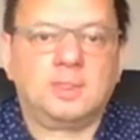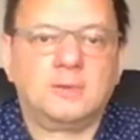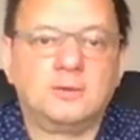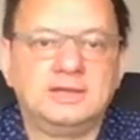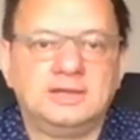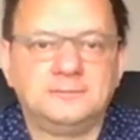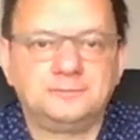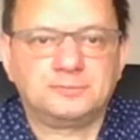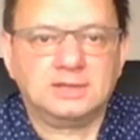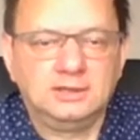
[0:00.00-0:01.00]
Okay,
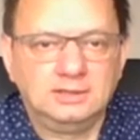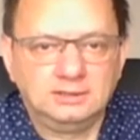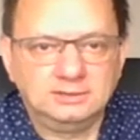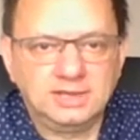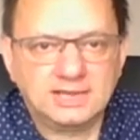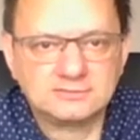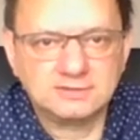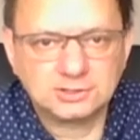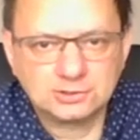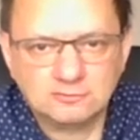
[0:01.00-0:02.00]
the next
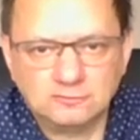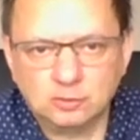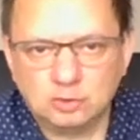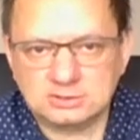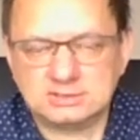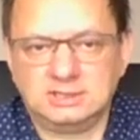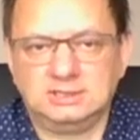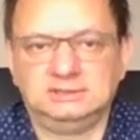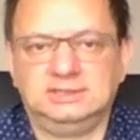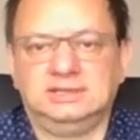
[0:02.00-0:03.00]
question was
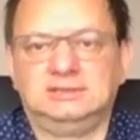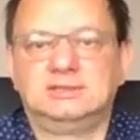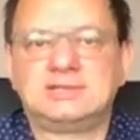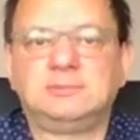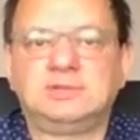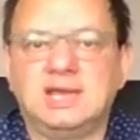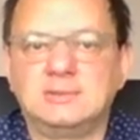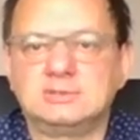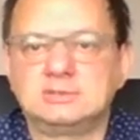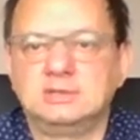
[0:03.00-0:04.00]
that
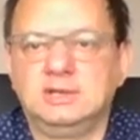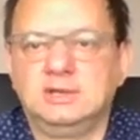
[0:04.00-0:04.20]
sometimes